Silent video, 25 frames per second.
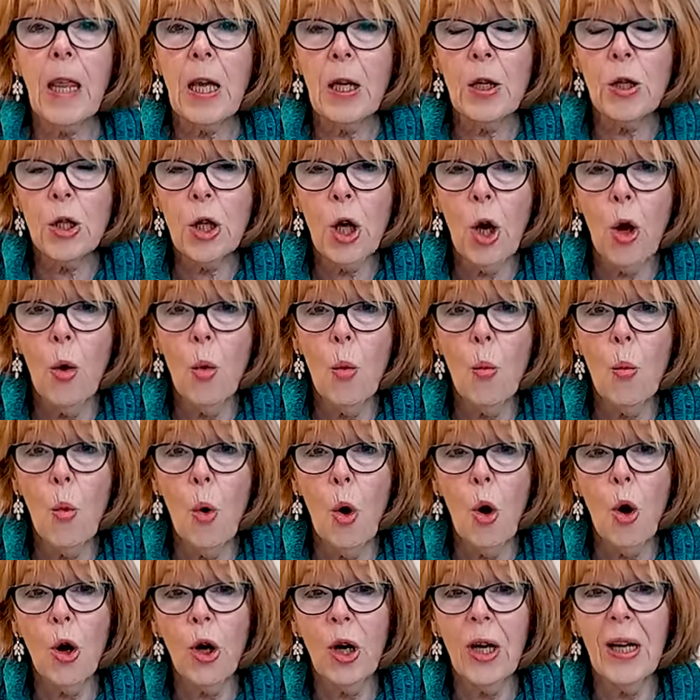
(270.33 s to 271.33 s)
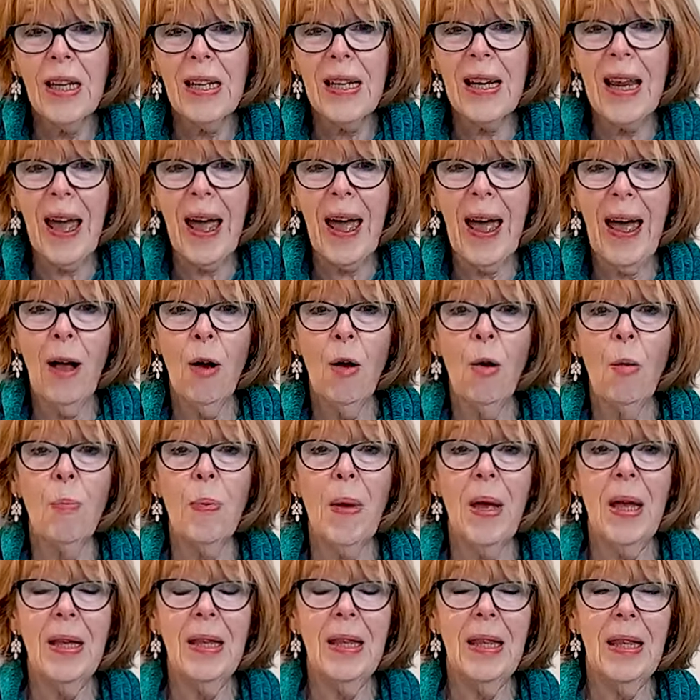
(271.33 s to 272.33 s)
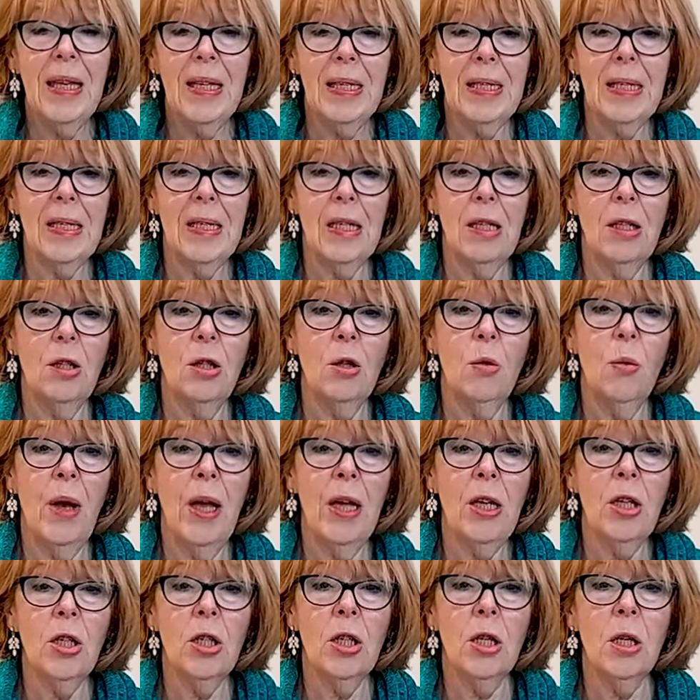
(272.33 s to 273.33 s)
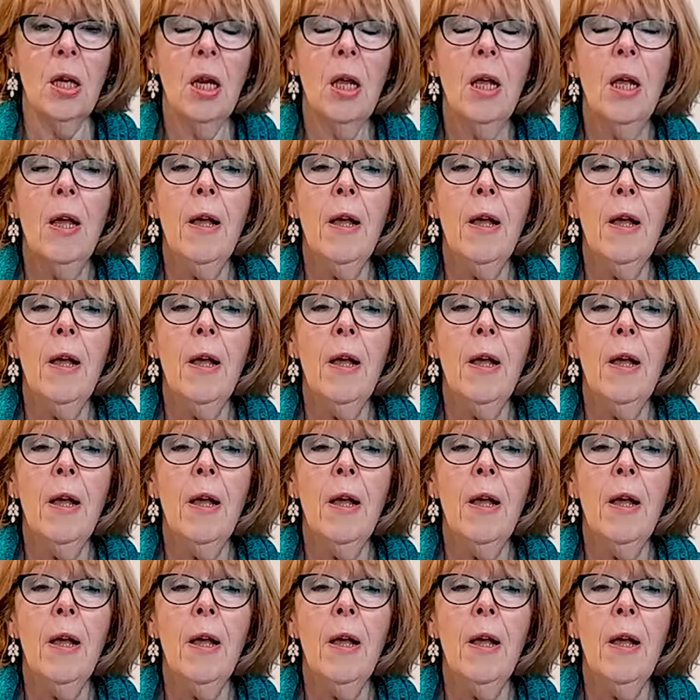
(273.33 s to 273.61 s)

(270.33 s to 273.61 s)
So, what can help in this situation?